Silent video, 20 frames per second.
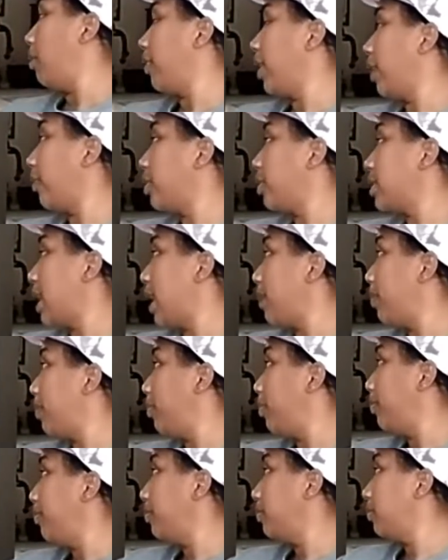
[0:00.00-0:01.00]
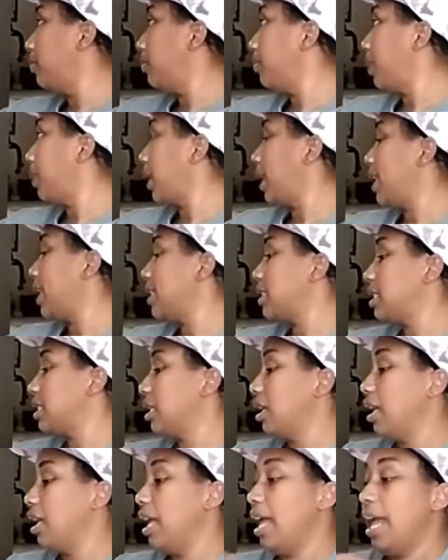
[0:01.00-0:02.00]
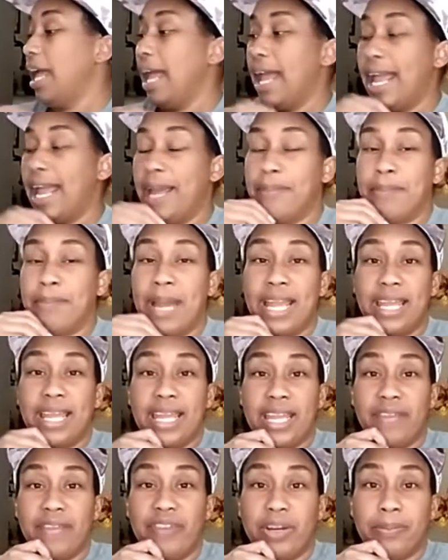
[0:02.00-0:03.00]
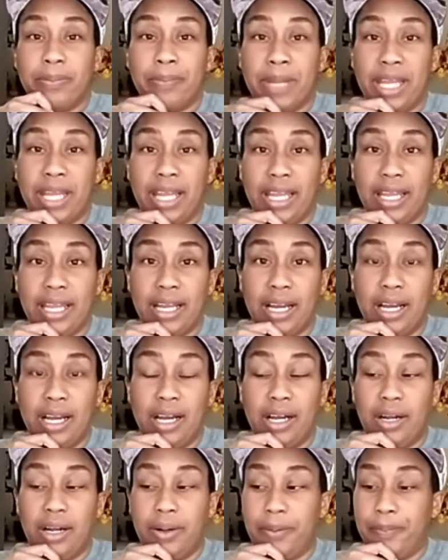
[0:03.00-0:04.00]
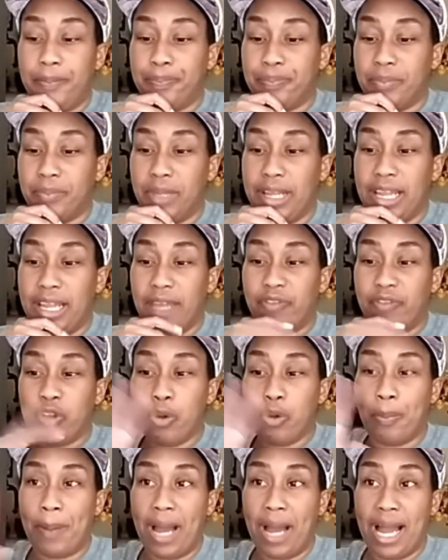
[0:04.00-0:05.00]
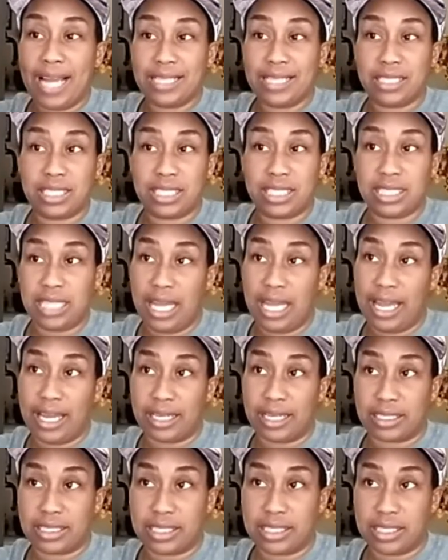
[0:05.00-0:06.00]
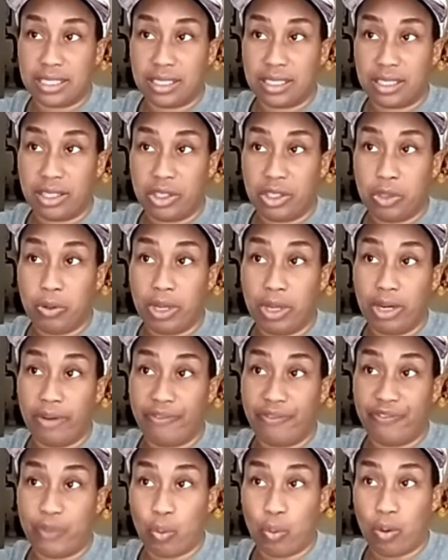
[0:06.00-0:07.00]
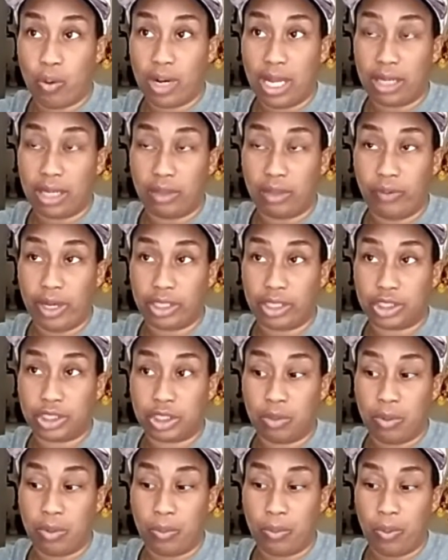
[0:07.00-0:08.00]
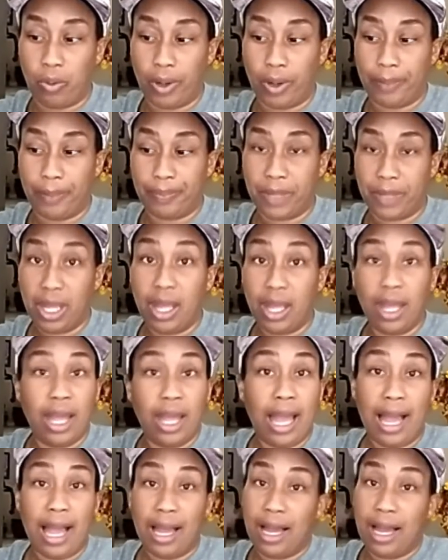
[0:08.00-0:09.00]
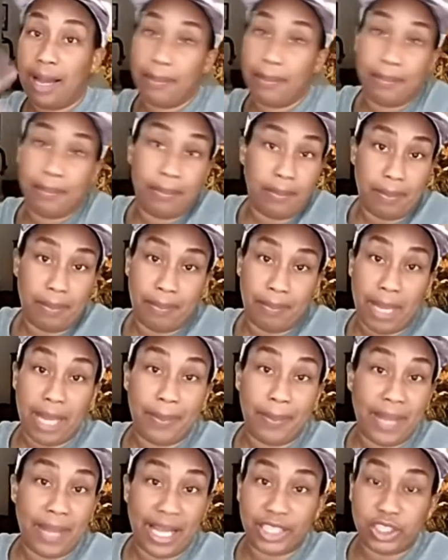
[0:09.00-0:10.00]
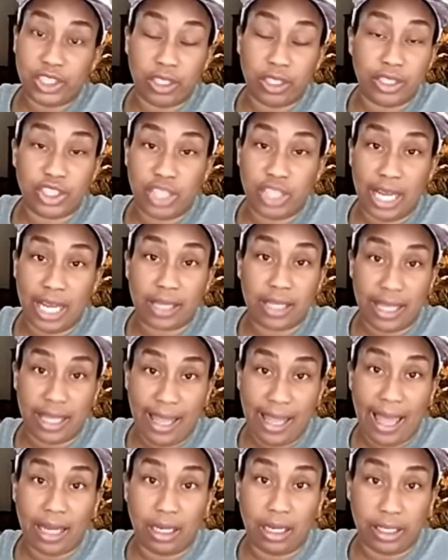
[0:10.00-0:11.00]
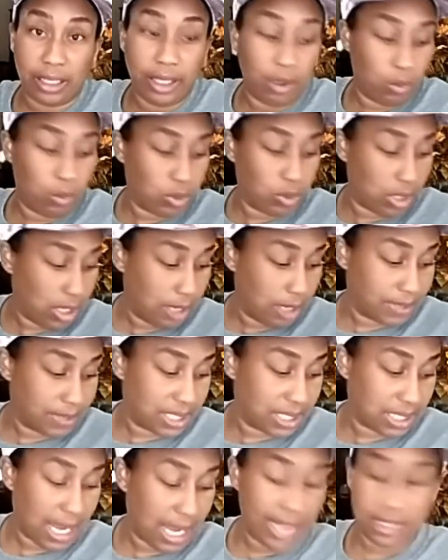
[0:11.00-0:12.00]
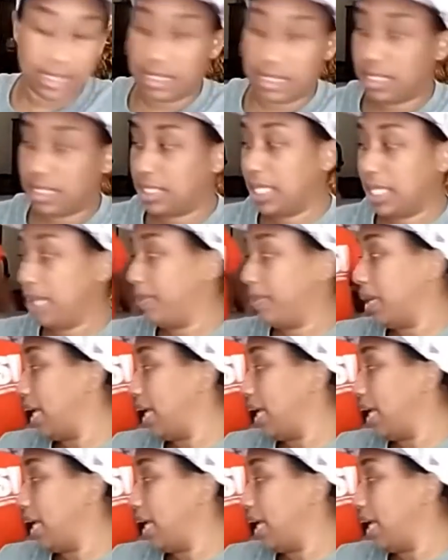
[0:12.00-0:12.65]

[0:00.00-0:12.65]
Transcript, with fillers: phone on the other table, please? It may even be um, if you buy six, you get a four dollar register reward. Maybe I should have checked the Catalina um, site to see,